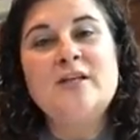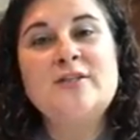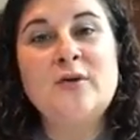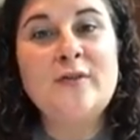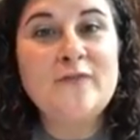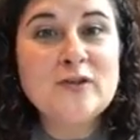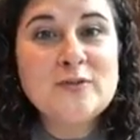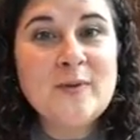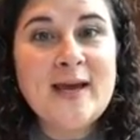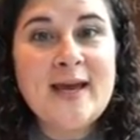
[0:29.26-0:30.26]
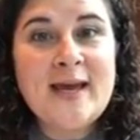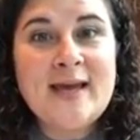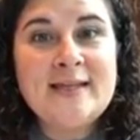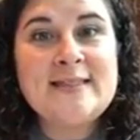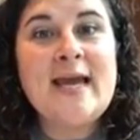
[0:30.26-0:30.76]
So the first way
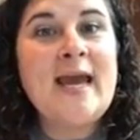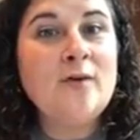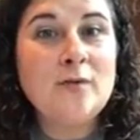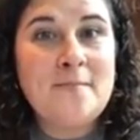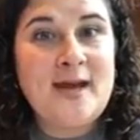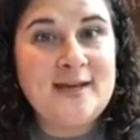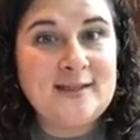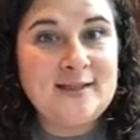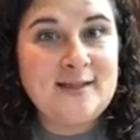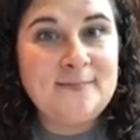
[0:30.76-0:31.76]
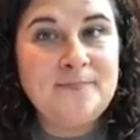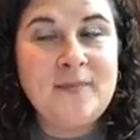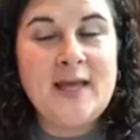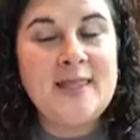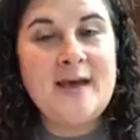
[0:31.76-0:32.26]
is aromatically,
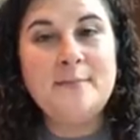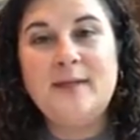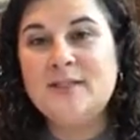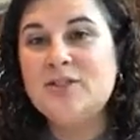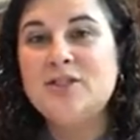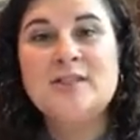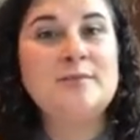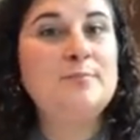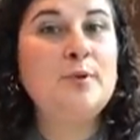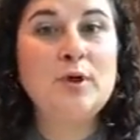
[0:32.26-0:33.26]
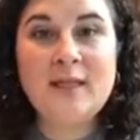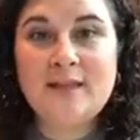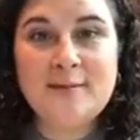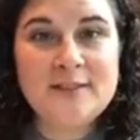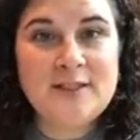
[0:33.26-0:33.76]
and that means just putting
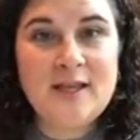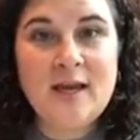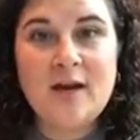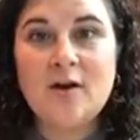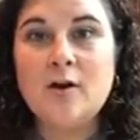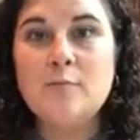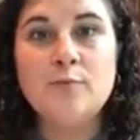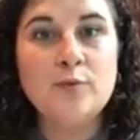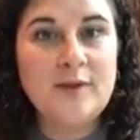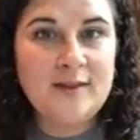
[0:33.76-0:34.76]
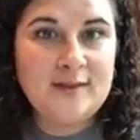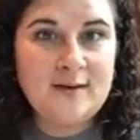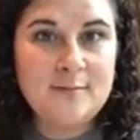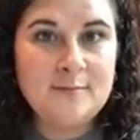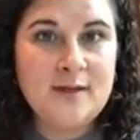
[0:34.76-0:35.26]
them into the air, breathing
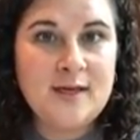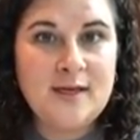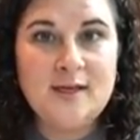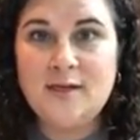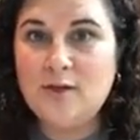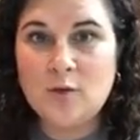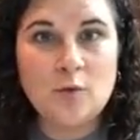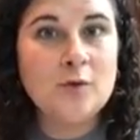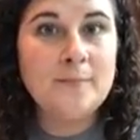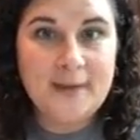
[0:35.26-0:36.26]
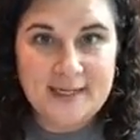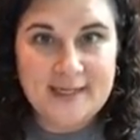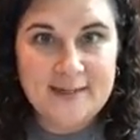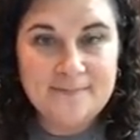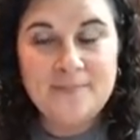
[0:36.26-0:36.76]
them in your
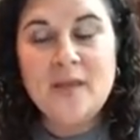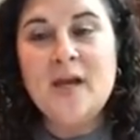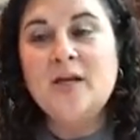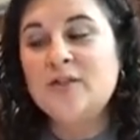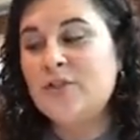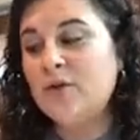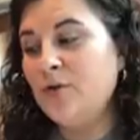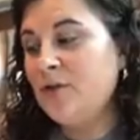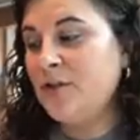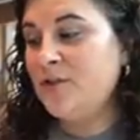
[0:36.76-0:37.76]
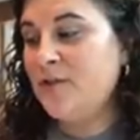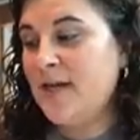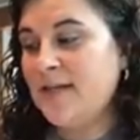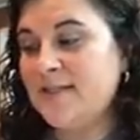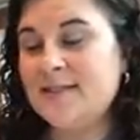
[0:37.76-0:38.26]
body. So you can do
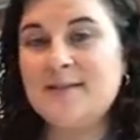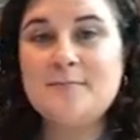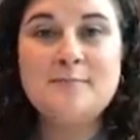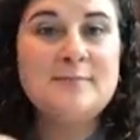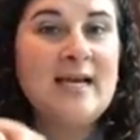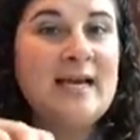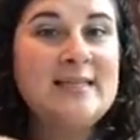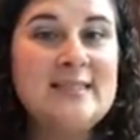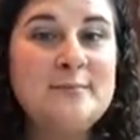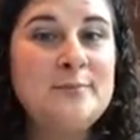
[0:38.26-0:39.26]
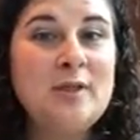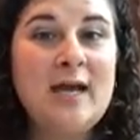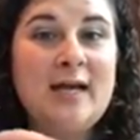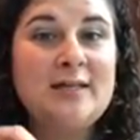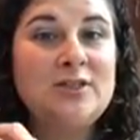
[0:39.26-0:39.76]
that as simple
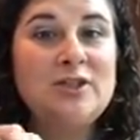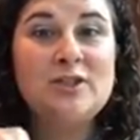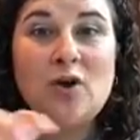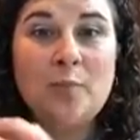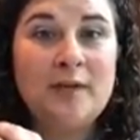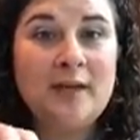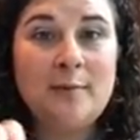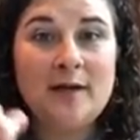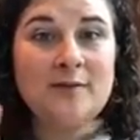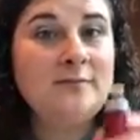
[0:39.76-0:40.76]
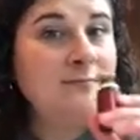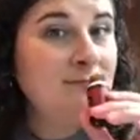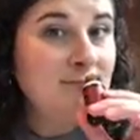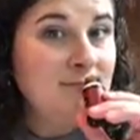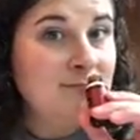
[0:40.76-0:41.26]
as just opening a bottle
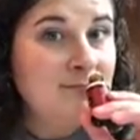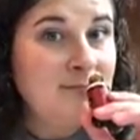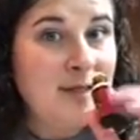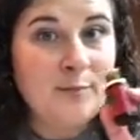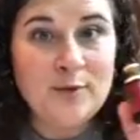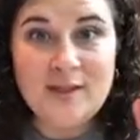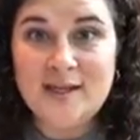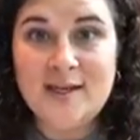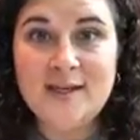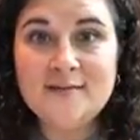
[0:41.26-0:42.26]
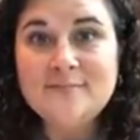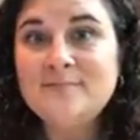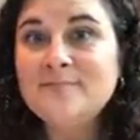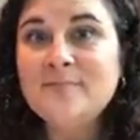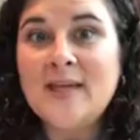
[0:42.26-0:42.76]
and breathing it in.
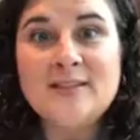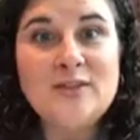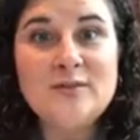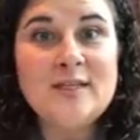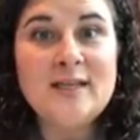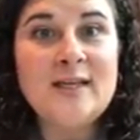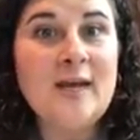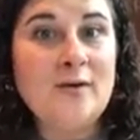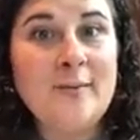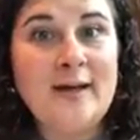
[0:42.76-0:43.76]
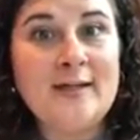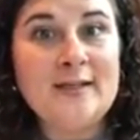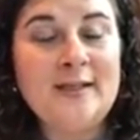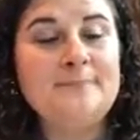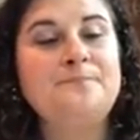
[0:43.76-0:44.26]
That's using it
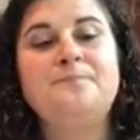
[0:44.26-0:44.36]
aromatically.